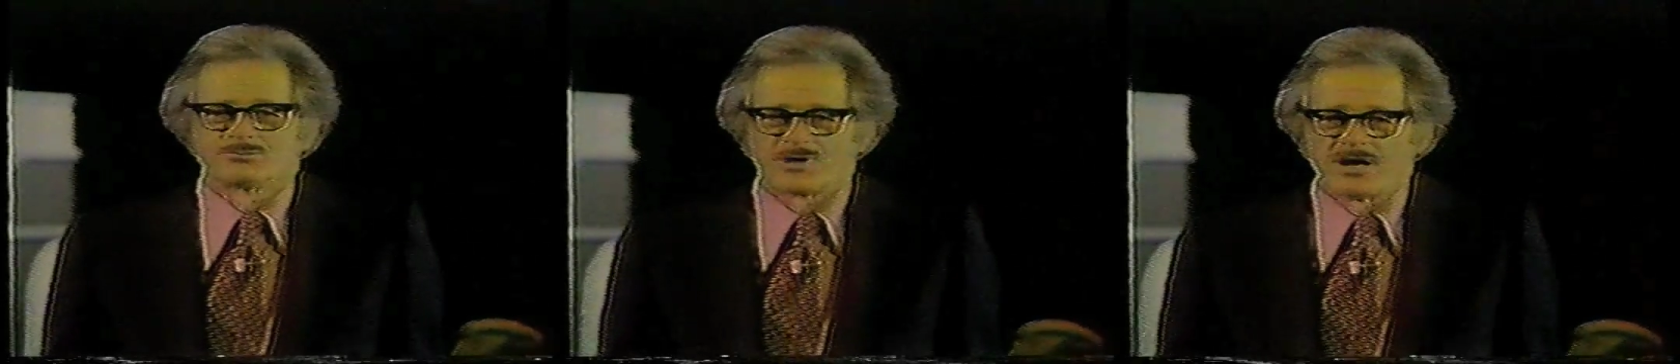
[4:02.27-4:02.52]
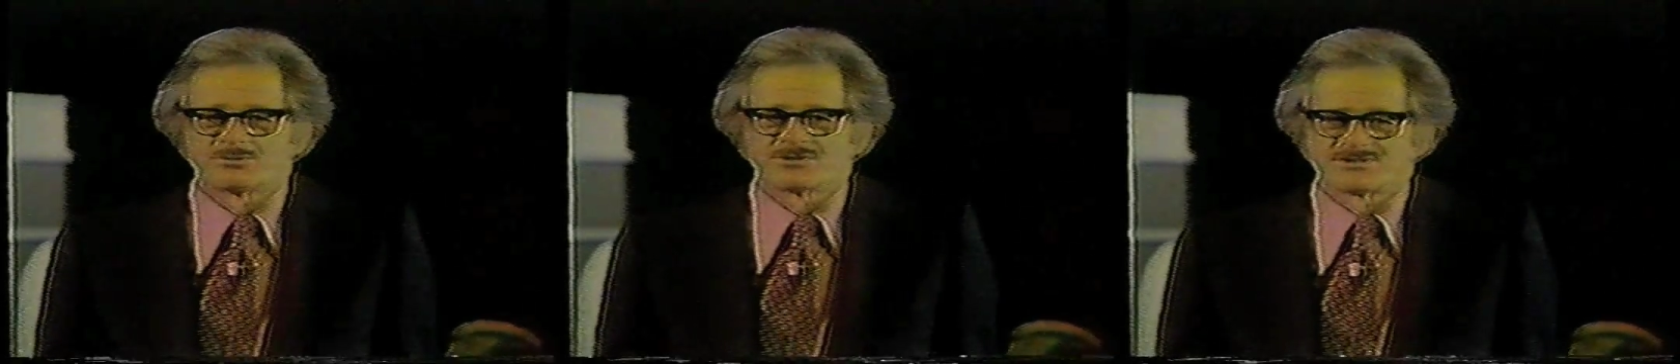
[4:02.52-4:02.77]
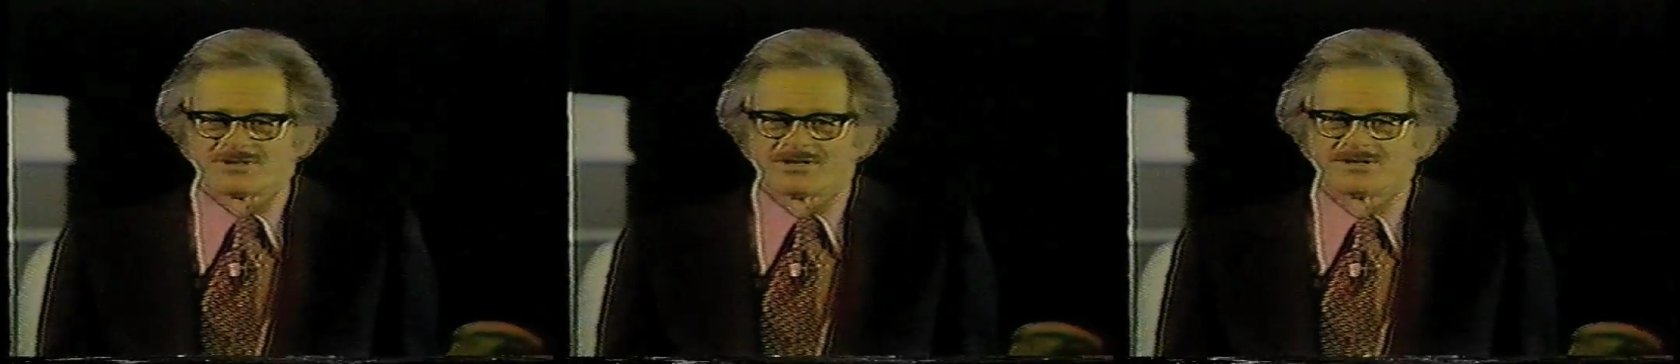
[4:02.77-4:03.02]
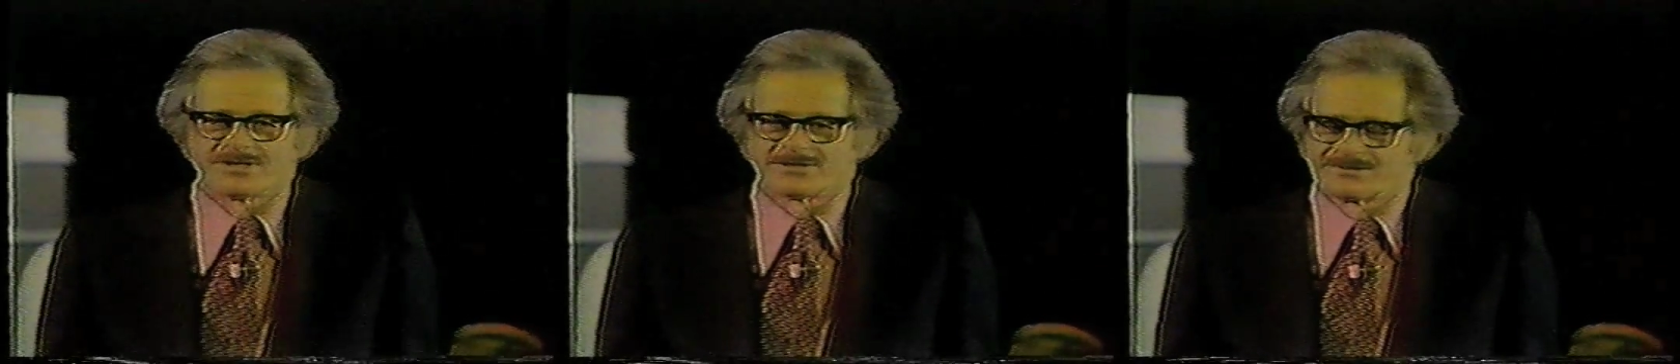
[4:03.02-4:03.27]
proud to say
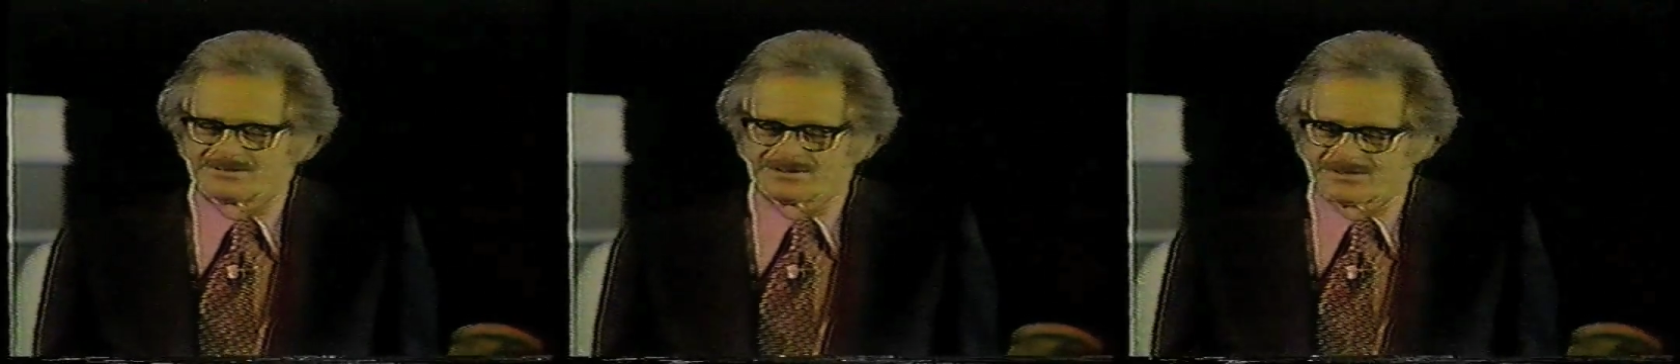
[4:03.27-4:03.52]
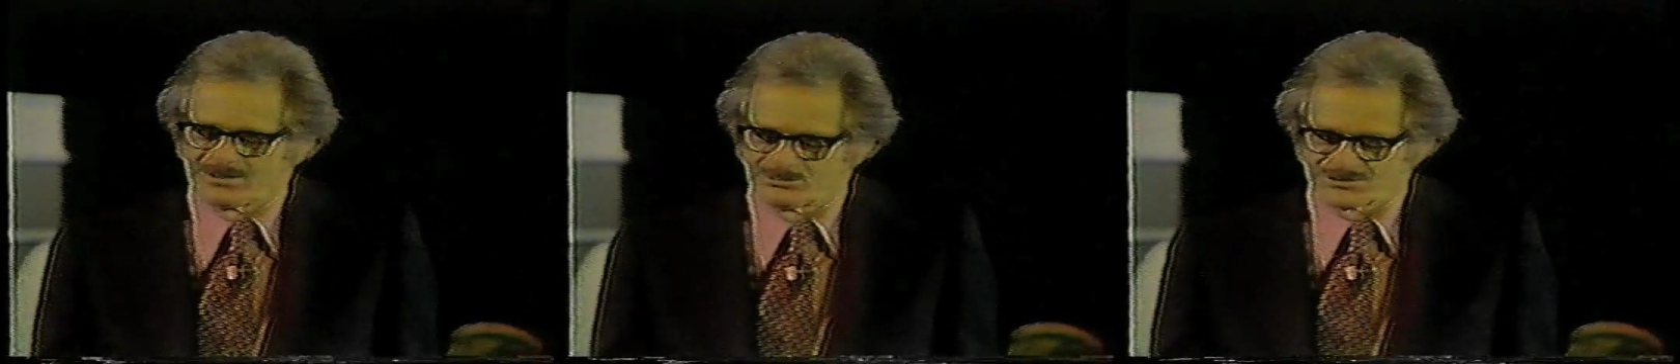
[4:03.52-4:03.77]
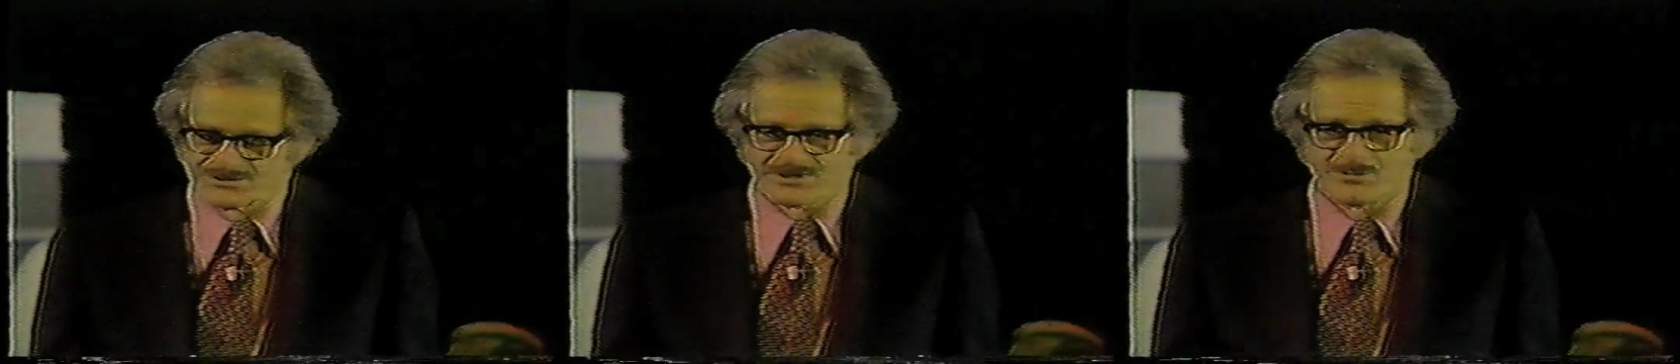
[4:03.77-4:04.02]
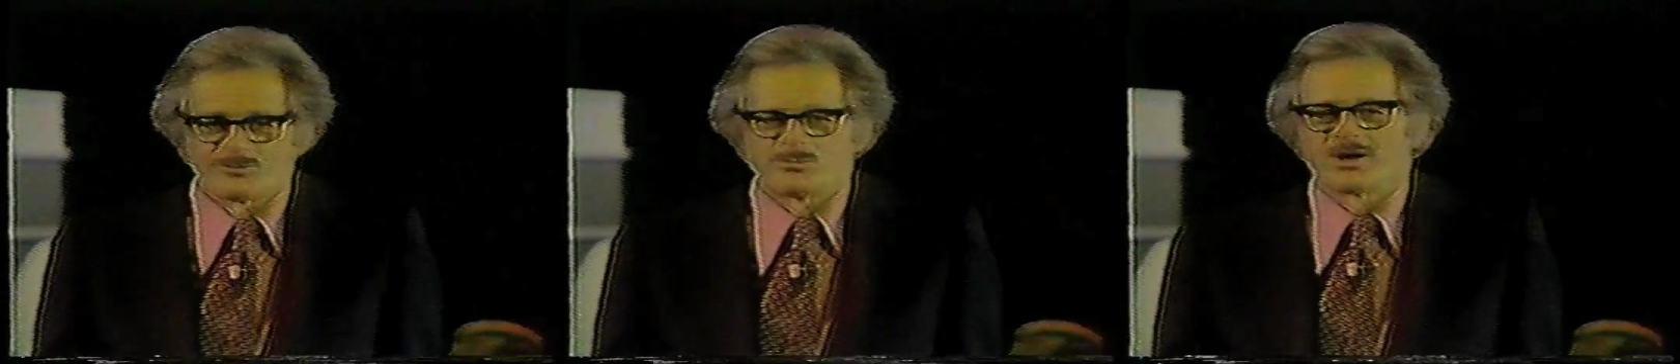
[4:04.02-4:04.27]
that uh, he was in
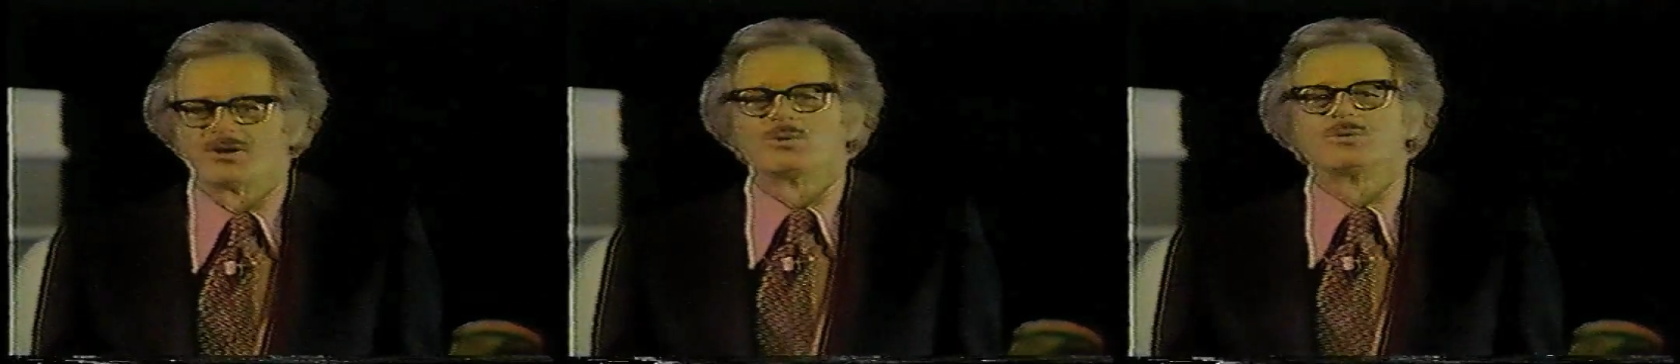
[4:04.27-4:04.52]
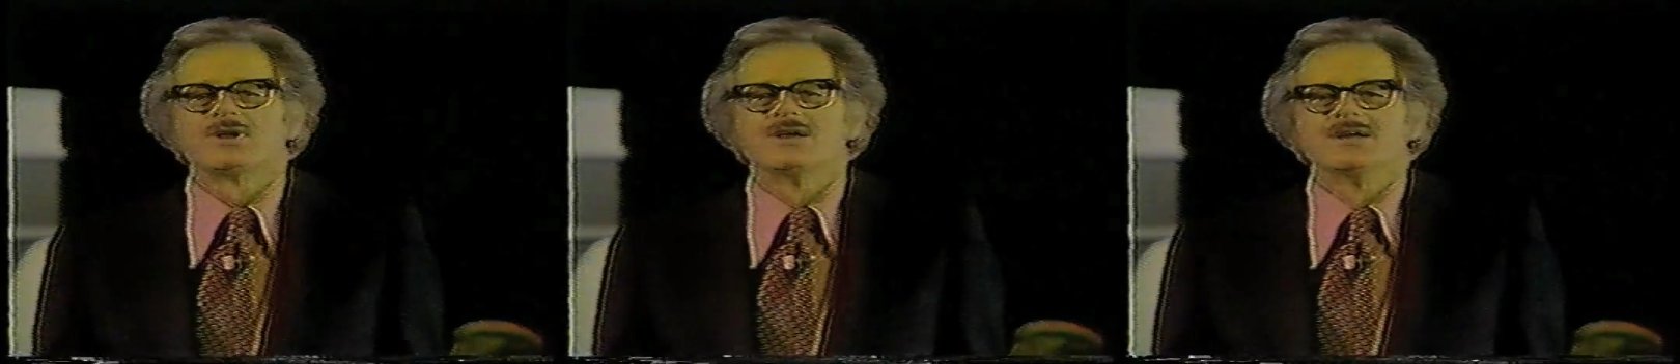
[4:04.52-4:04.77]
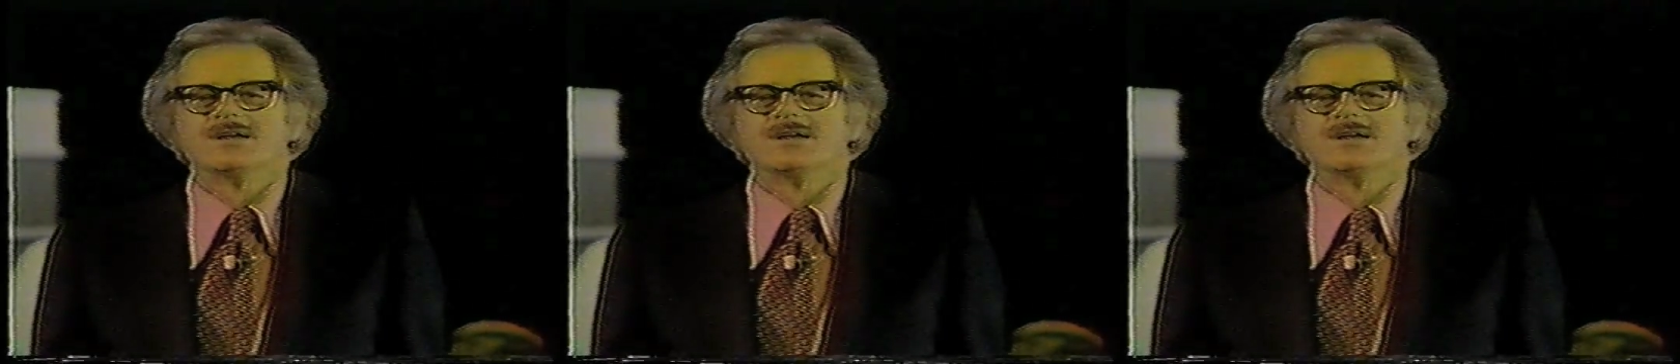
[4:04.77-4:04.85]
some of my own,